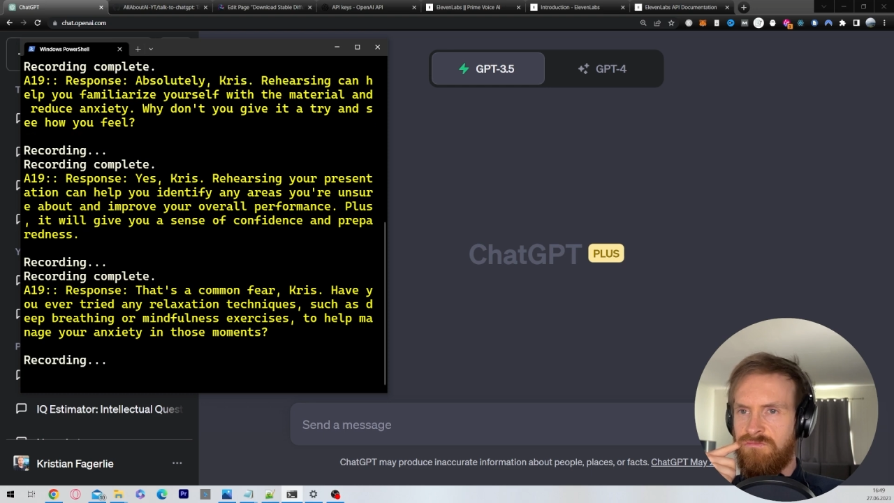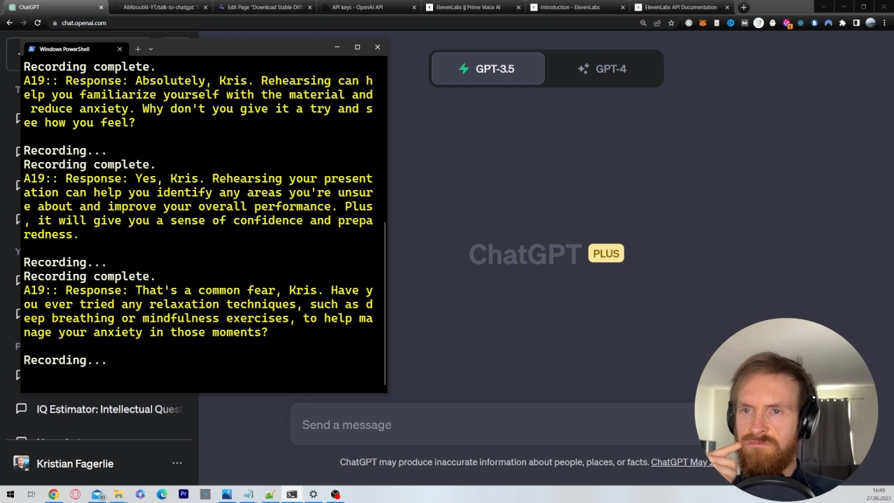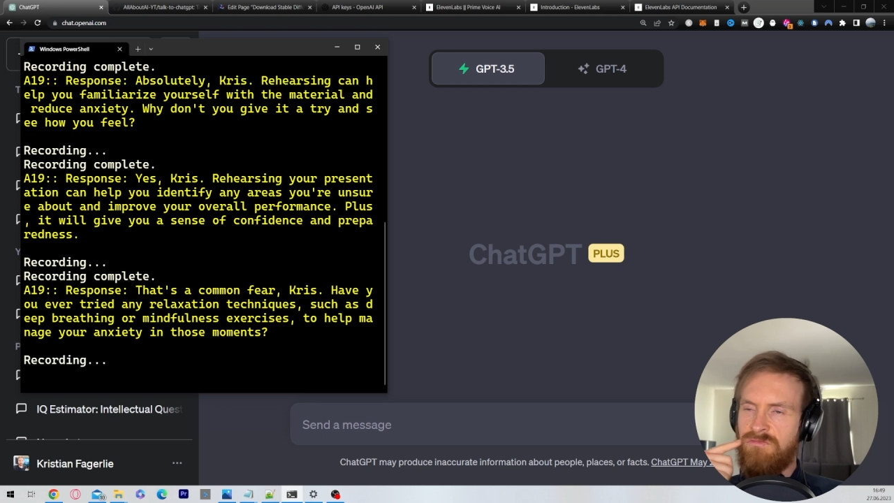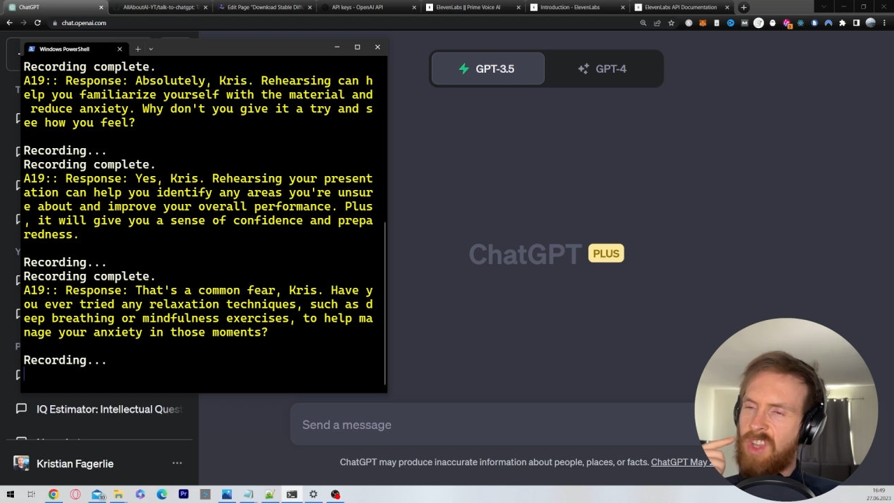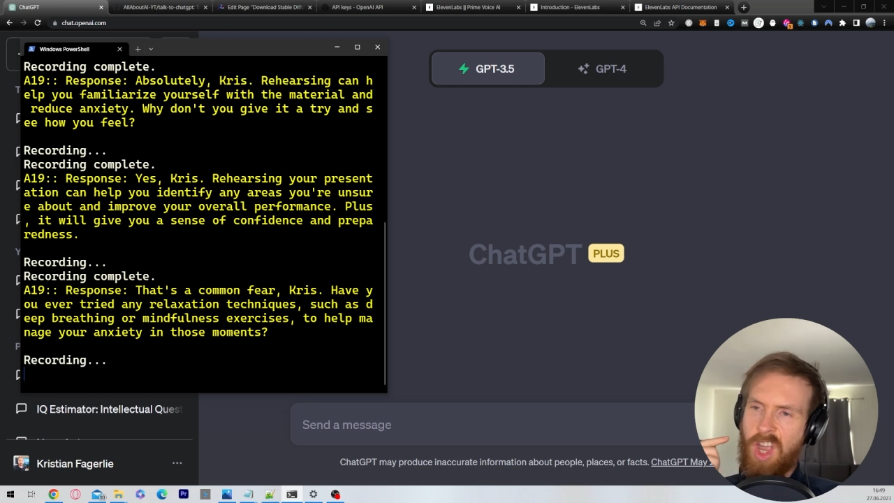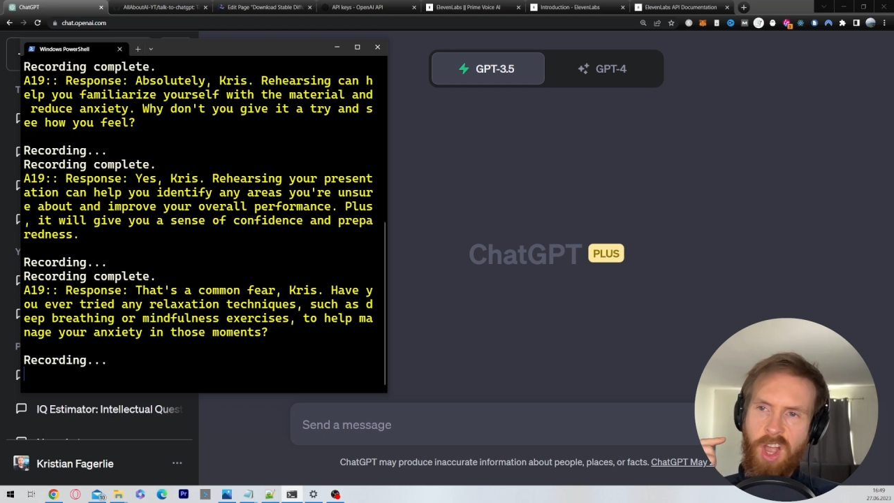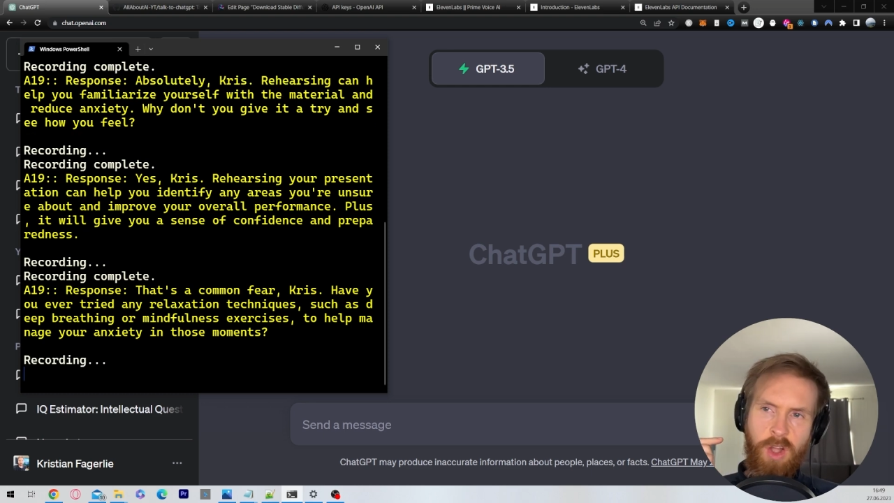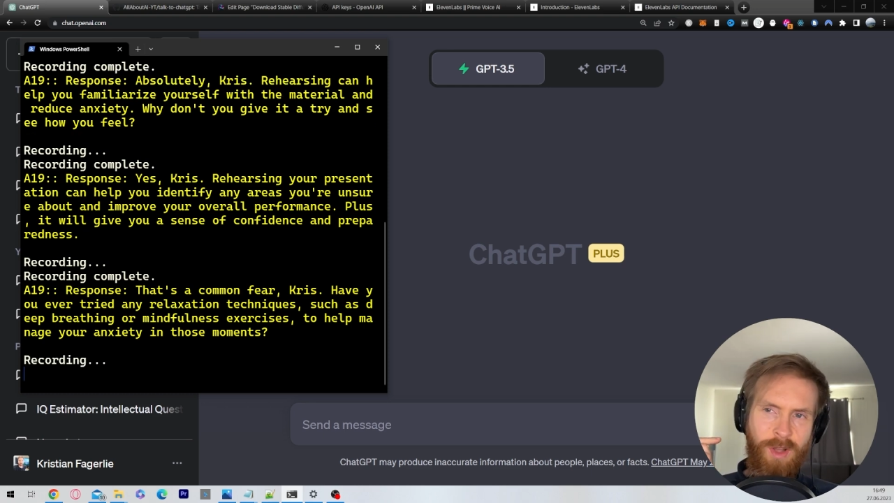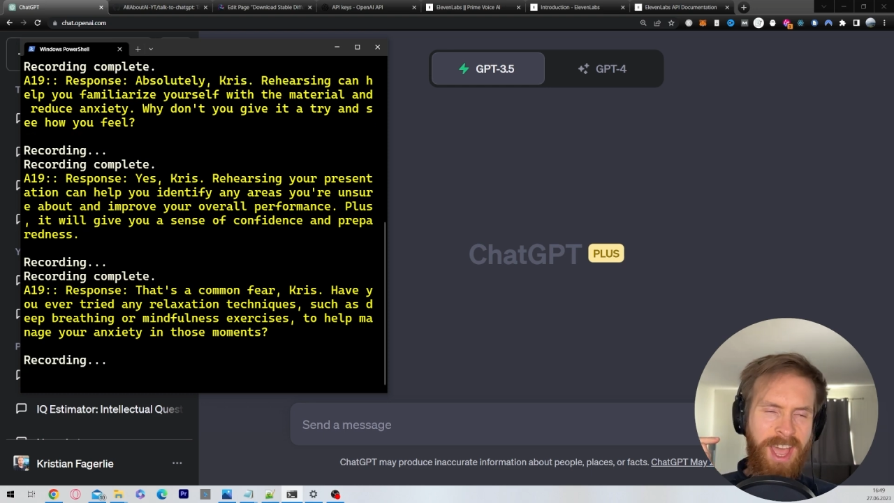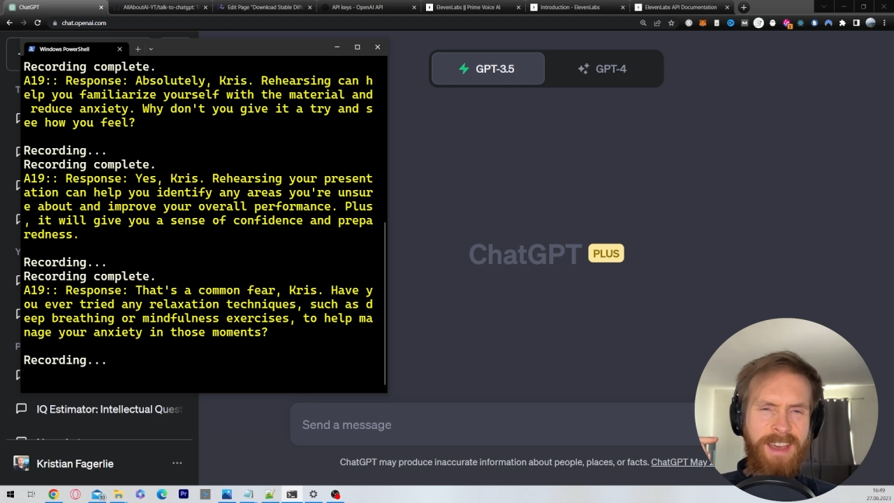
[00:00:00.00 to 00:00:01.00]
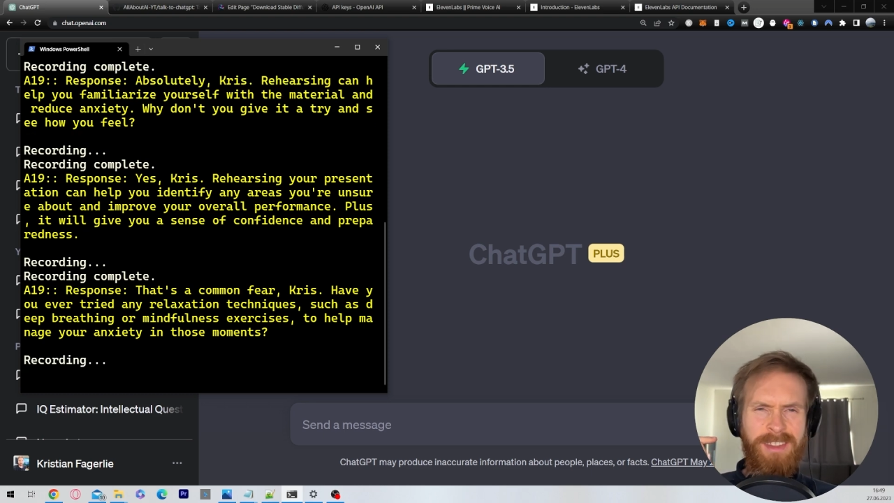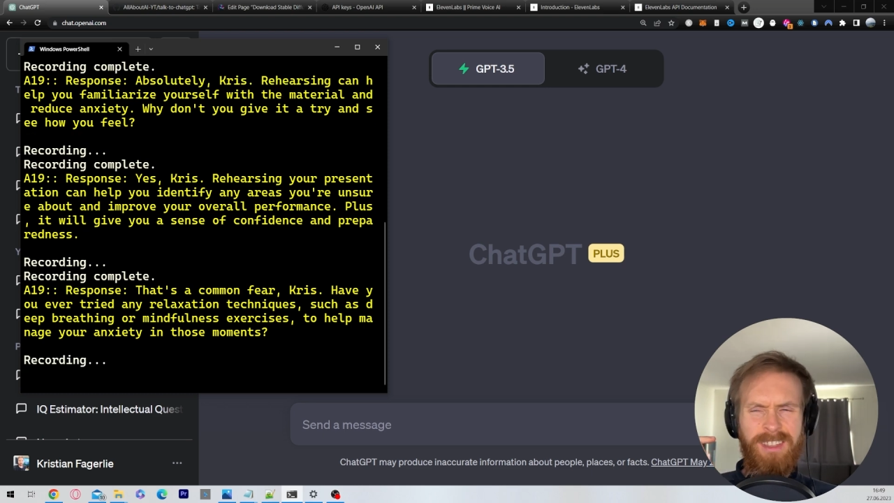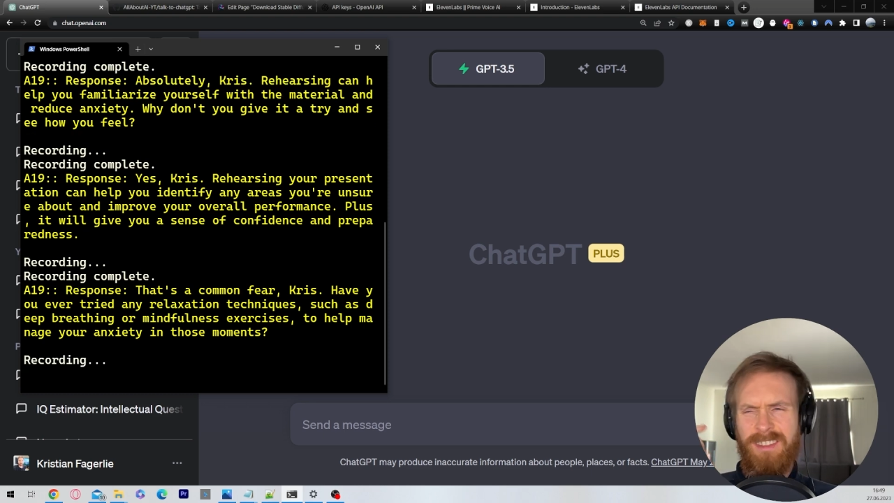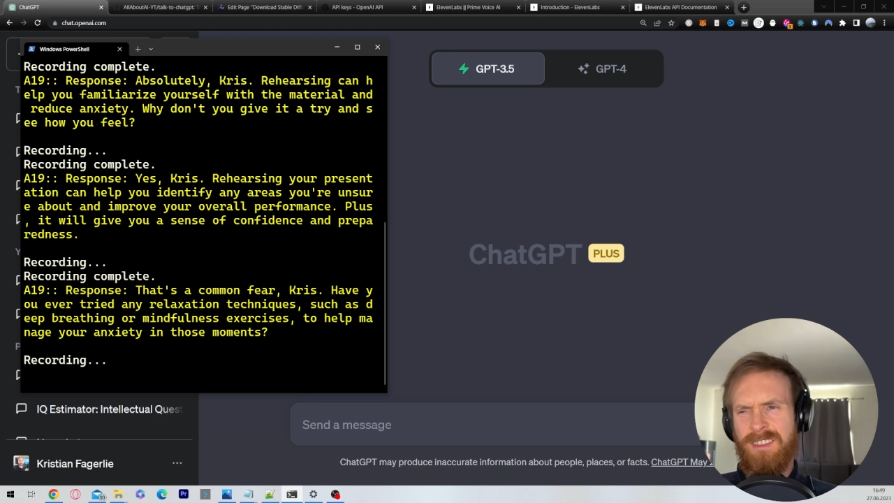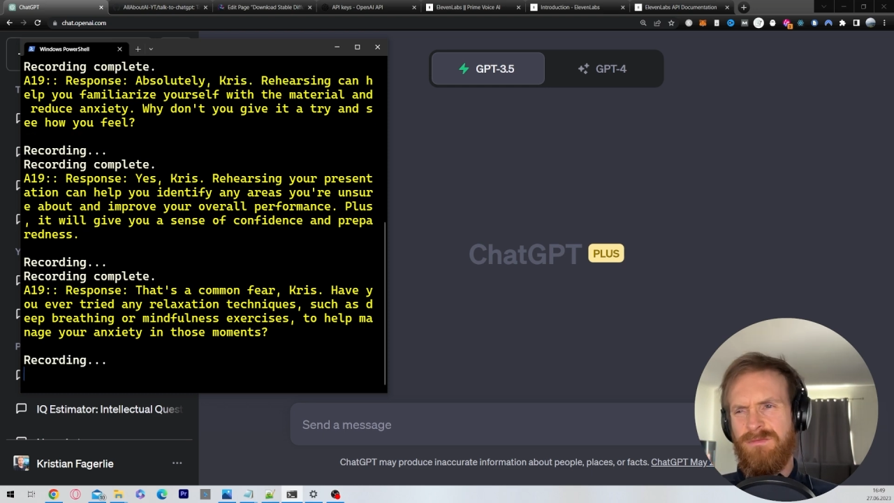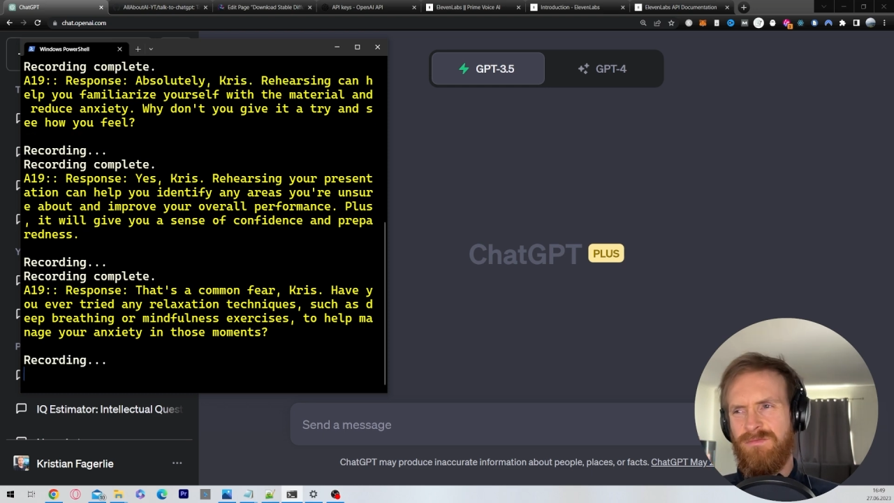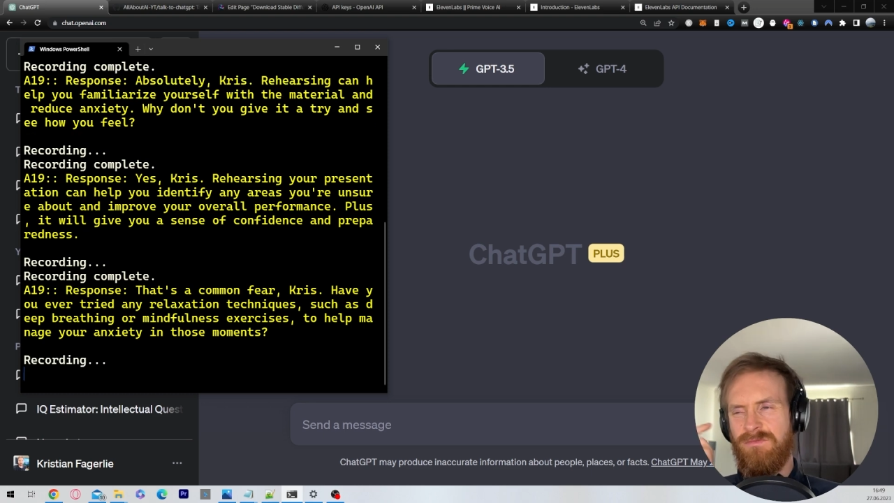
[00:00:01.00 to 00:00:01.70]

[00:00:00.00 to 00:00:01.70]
No, I haven't.